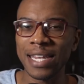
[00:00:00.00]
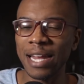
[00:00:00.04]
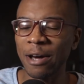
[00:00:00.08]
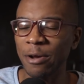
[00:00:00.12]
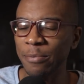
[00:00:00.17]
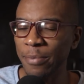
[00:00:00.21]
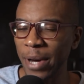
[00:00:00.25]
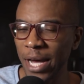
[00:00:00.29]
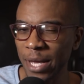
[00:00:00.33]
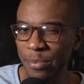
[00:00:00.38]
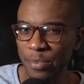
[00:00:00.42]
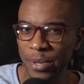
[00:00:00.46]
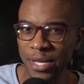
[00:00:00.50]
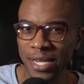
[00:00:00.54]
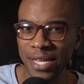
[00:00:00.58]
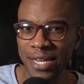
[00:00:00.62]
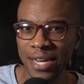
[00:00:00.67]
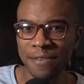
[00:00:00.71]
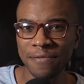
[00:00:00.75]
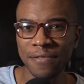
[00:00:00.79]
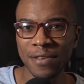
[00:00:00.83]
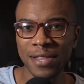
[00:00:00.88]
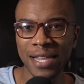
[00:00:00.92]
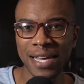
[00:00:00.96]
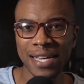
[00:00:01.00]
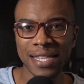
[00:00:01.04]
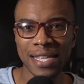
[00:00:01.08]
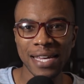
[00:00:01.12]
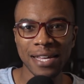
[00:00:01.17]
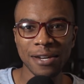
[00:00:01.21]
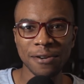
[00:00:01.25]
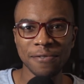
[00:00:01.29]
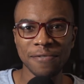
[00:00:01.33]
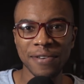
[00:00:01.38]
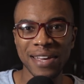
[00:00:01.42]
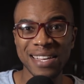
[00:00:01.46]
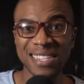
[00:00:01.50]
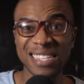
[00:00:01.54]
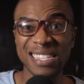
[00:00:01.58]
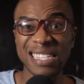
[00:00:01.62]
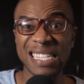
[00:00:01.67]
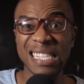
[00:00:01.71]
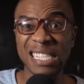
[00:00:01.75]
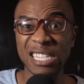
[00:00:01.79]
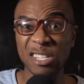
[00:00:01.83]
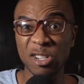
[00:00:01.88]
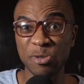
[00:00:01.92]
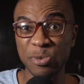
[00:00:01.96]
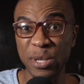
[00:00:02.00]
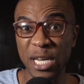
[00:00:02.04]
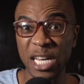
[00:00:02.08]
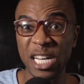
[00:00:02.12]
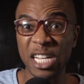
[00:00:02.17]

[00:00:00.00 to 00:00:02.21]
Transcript: Now, in my opinion, I feel like the interface is a little bit